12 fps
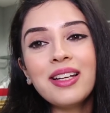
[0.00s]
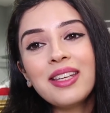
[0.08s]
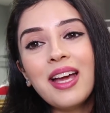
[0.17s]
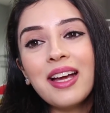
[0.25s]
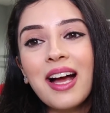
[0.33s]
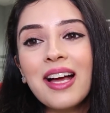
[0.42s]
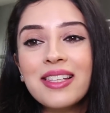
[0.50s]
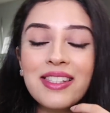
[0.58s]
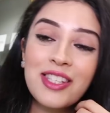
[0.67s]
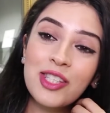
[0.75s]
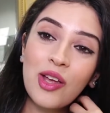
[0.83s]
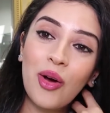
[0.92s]
yeah
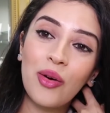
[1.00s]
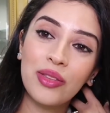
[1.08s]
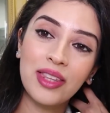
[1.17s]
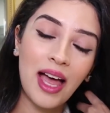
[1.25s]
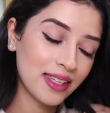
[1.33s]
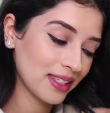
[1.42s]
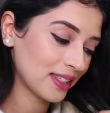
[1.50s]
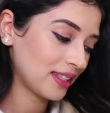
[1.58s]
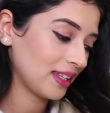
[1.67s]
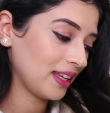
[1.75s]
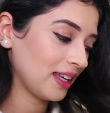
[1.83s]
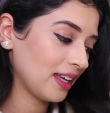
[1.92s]
guys so that's
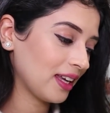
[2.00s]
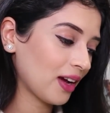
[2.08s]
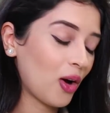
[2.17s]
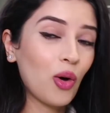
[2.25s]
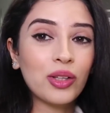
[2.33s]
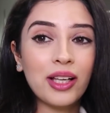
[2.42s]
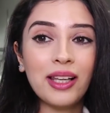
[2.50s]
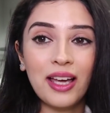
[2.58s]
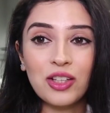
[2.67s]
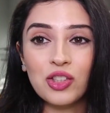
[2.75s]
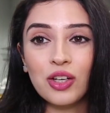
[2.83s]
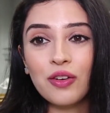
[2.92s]
the whole
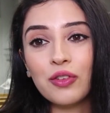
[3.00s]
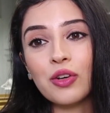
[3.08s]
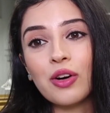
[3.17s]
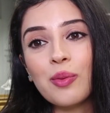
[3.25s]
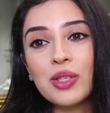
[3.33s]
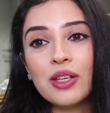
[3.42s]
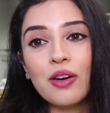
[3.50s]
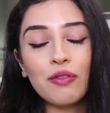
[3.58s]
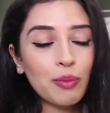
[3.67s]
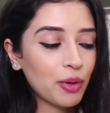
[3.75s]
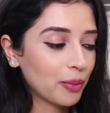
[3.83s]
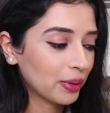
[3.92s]
collection of the crimson
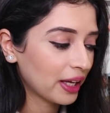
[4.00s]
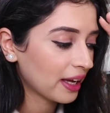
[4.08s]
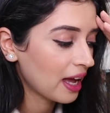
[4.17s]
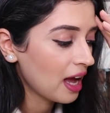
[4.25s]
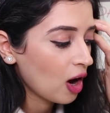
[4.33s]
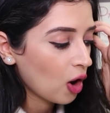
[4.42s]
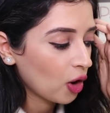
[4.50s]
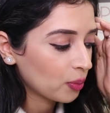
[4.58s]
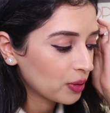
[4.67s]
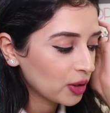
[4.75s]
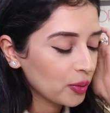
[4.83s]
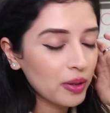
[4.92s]
and republic
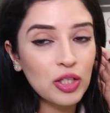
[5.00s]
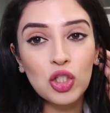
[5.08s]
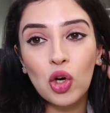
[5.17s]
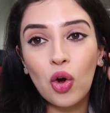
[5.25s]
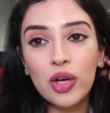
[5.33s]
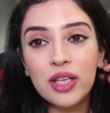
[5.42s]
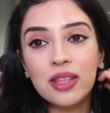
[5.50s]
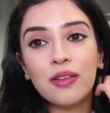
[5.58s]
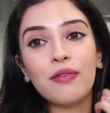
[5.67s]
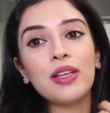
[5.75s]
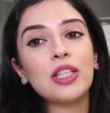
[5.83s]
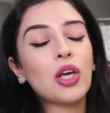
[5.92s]
hope you enjoyed
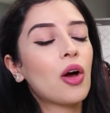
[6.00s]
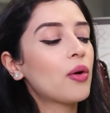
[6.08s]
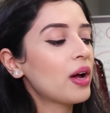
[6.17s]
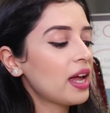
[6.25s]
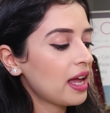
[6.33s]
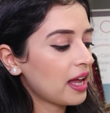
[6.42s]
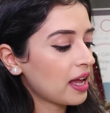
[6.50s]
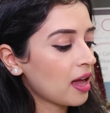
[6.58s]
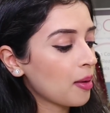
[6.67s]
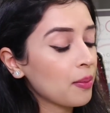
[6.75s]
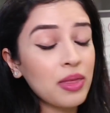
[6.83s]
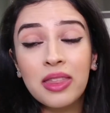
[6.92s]
the video
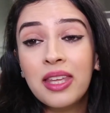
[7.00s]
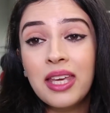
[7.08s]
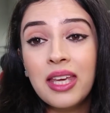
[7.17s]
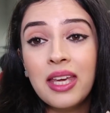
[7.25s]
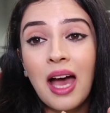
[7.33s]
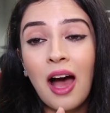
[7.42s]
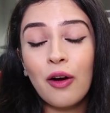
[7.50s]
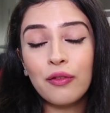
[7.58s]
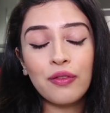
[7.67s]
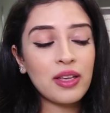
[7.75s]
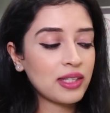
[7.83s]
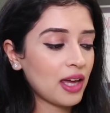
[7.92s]
um, the
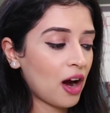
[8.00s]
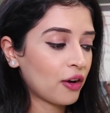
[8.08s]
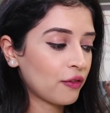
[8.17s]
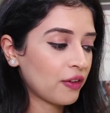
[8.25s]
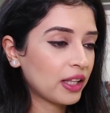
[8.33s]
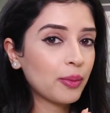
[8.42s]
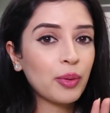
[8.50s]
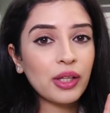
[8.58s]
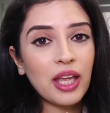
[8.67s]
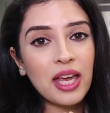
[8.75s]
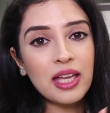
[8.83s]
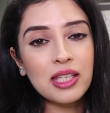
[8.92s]
outfits are
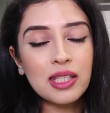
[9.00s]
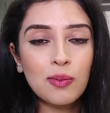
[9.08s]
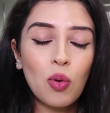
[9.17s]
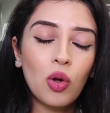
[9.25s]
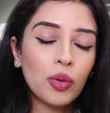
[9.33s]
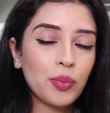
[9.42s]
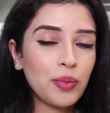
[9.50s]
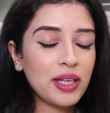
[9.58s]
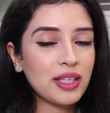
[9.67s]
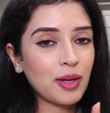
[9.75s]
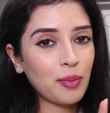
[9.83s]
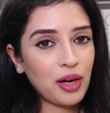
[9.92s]
available in small
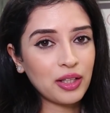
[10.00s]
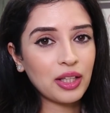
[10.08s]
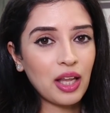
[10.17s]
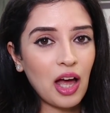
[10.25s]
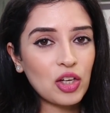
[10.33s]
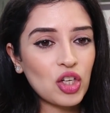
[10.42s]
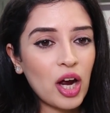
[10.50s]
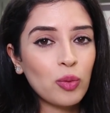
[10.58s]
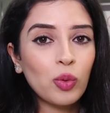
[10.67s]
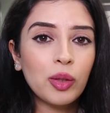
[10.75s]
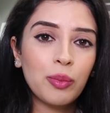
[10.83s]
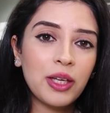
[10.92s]
medium and large
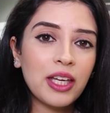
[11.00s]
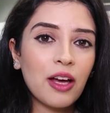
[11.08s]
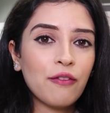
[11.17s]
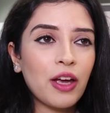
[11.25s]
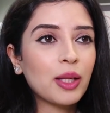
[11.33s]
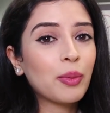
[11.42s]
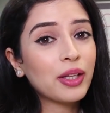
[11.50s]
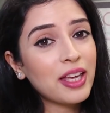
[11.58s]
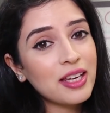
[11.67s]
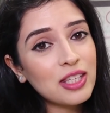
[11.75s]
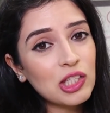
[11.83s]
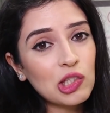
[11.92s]
and will be available
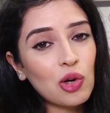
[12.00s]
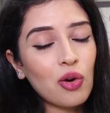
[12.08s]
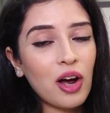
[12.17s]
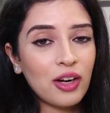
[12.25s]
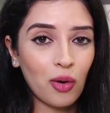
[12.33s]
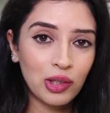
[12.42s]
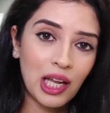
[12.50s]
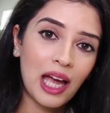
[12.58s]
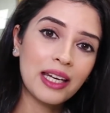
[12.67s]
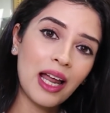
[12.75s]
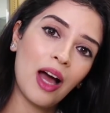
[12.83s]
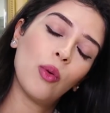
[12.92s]
in store and
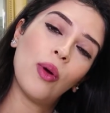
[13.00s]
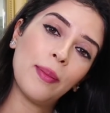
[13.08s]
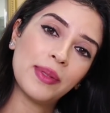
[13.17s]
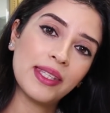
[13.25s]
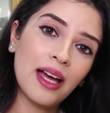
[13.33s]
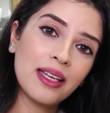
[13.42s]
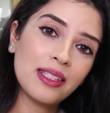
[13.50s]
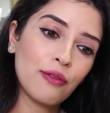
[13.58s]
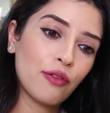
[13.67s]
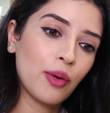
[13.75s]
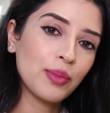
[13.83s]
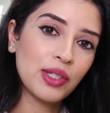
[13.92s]
online our website
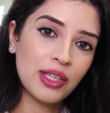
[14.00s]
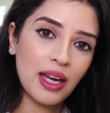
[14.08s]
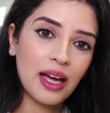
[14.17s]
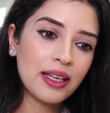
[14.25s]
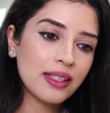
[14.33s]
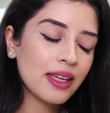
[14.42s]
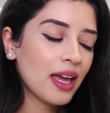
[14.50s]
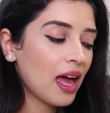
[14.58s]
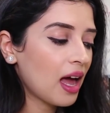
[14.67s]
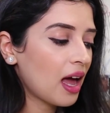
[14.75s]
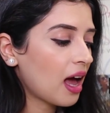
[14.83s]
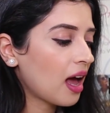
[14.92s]
from tonight
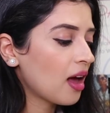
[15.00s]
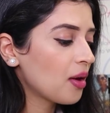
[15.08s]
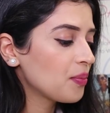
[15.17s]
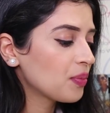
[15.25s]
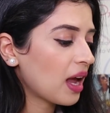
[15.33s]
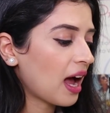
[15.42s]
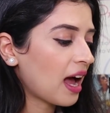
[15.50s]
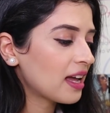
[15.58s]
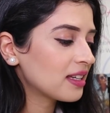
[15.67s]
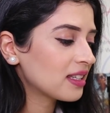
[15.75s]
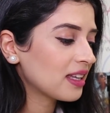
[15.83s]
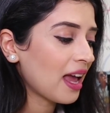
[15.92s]
um,
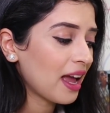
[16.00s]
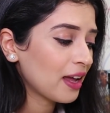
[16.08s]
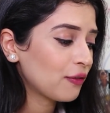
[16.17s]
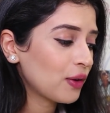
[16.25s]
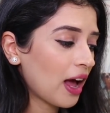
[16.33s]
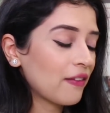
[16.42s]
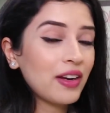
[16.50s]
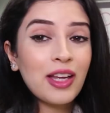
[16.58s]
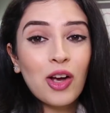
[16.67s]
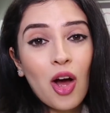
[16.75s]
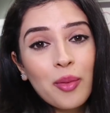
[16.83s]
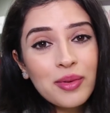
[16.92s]
and yeah, if you have
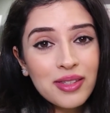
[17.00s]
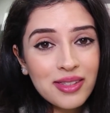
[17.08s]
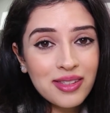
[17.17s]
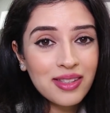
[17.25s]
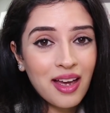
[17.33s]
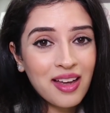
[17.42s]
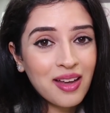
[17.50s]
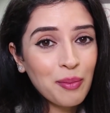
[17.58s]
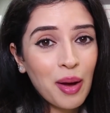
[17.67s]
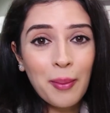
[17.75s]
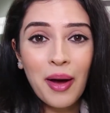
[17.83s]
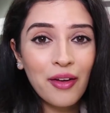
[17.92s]
any comments
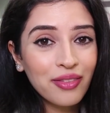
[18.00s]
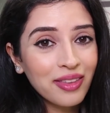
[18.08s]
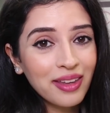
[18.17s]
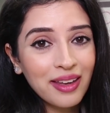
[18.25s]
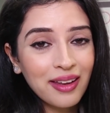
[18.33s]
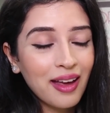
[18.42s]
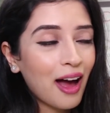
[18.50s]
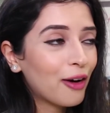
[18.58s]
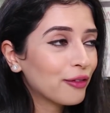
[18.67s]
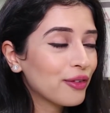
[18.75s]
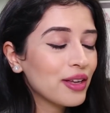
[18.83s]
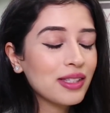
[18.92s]
um, about the
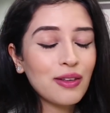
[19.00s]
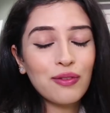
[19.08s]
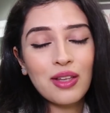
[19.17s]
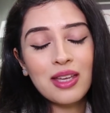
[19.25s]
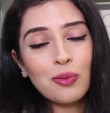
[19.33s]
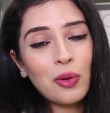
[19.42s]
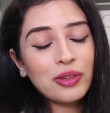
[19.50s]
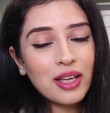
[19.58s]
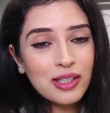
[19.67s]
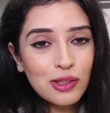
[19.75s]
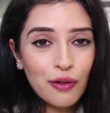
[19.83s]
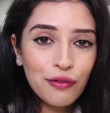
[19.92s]
outfits, if there's one
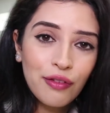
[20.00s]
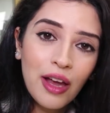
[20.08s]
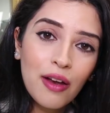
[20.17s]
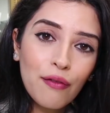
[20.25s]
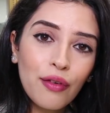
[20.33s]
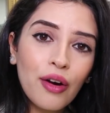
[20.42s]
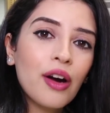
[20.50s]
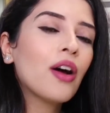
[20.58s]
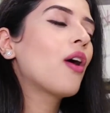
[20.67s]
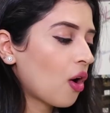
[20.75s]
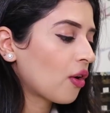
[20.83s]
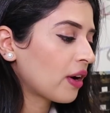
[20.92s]
that's your
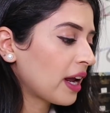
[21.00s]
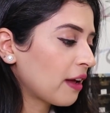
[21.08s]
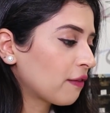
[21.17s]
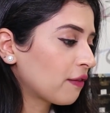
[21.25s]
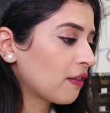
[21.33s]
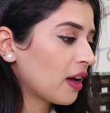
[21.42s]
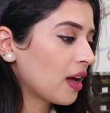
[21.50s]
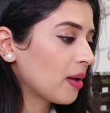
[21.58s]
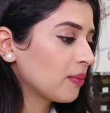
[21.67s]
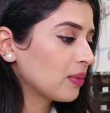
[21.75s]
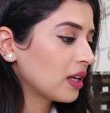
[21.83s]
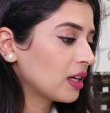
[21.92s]
favourite, or if
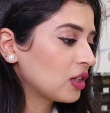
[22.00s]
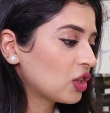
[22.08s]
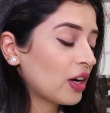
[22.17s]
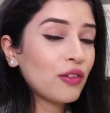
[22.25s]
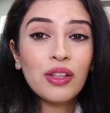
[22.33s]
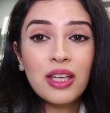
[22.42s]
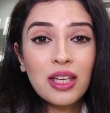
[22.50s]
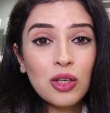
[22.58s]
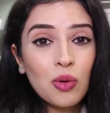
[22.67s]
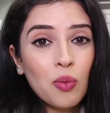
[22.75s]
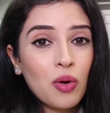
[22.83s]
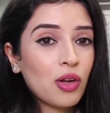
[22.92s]
um, generally
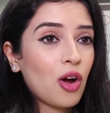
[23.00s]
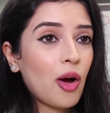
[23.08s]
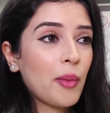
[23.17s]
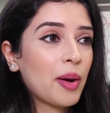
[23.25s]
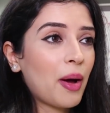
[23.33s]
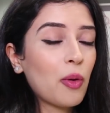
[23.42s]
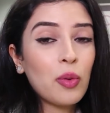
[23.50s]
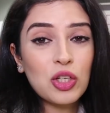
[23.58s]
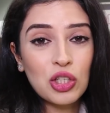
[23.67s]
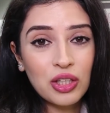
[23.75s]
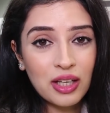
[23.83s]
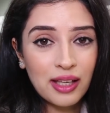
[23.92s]
you want to comment about
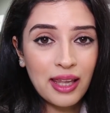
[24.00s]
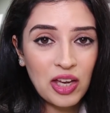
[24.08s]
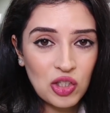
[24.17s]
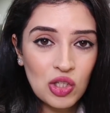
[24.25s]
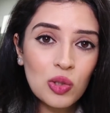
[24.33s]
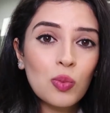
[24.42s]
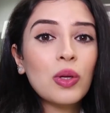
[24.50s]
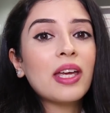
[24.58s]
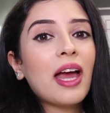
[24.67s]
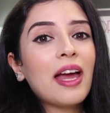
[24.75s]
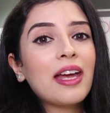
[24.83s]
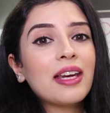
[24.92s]
which other collections we
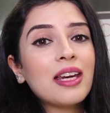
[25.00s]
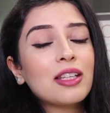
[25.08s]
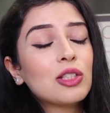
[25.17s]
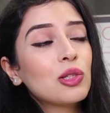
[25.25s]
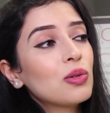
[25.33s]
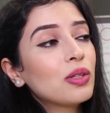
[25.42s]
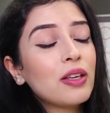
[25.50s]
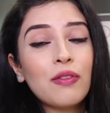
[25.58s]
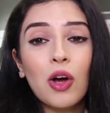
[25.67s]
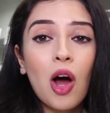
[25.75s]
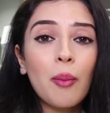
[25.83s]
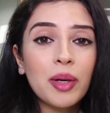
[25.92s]
get in, do
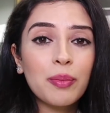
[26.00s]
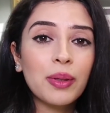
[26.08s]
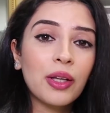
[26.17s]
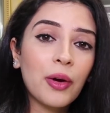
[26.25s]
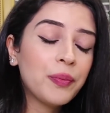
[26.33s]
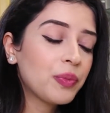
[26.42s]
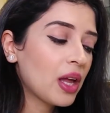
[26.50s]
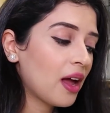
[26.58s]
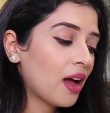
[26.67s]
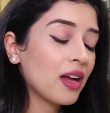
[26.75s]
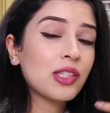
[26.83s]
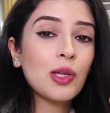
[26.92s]
leave a comment below.
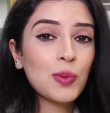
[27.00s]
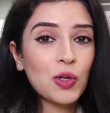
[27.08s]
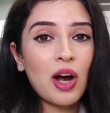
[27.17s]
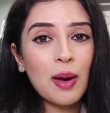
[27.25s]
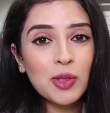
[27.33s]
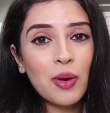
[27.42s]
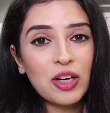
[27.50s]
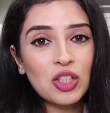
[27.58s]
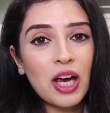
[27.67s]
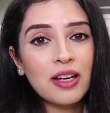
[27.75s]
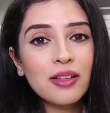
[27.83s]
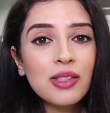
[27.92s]
Uh, subscribe to our
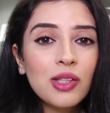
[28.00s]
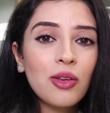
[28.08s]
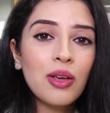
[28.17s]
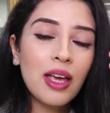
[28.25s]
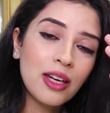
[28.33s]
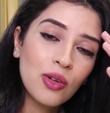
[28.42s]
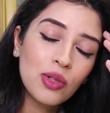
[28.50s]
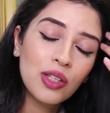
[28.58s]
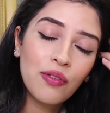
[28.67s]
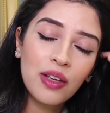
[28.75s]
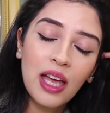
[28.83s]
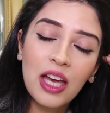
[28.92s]
channel so you get
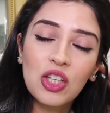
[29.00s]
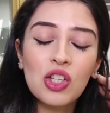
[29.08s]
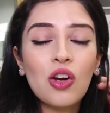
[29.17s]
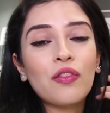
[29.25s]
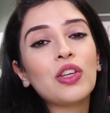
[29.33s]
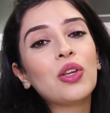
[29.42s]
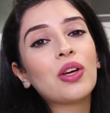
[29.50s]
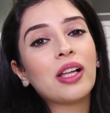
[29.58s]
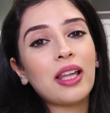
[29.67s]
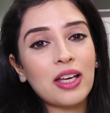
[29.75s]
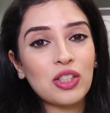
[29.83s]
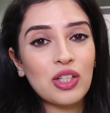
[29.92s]
notification of the new
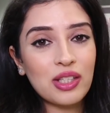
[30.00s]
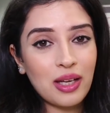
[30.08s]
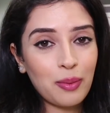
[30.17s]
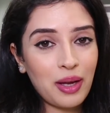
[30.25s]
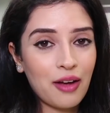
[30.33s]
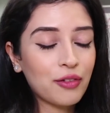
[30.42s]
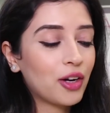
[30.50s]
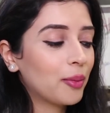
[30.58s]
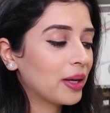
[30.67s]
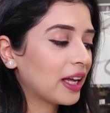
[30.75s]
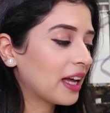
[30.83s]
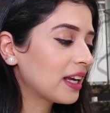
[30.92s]
collections that we have
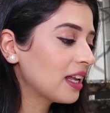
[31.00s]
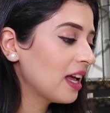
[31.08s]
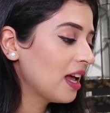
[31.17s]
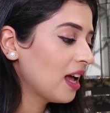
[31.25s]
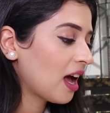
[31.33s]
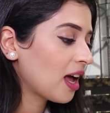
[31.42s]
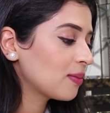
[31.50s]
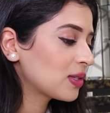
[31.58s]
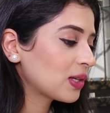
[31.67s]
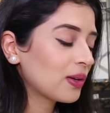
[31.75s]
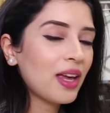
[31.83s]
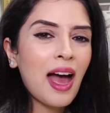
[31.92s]
coming in. Um,
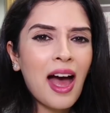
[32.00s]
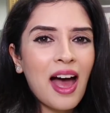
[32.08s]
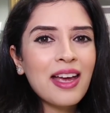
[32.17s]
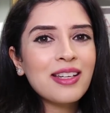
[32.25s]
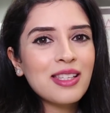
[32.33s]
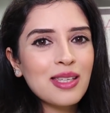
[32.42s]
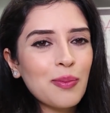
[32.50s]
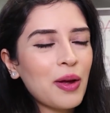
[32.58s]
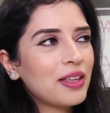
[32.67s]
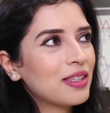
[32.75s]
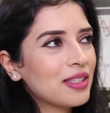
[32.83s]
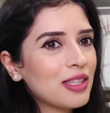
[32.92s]
so yeah, I
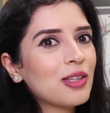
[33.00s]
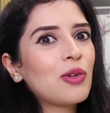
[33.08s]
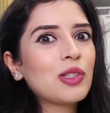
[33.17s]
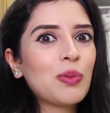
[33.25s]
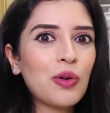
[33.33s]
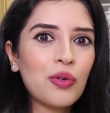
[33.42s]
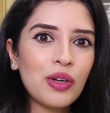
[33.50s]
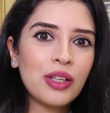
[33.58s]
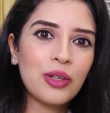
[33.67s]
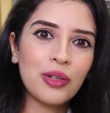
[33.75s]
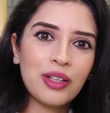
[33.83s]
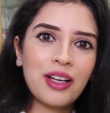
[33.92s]
anticipate this is going to be a
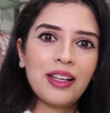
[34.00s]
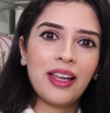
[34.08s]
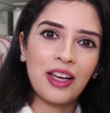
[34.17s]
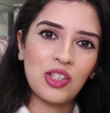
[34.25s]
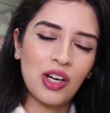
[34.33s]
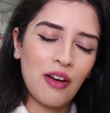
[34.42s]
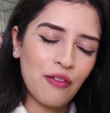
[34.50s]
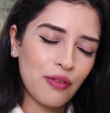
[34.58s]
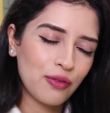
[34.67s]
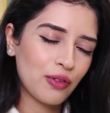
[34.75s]
really good collection.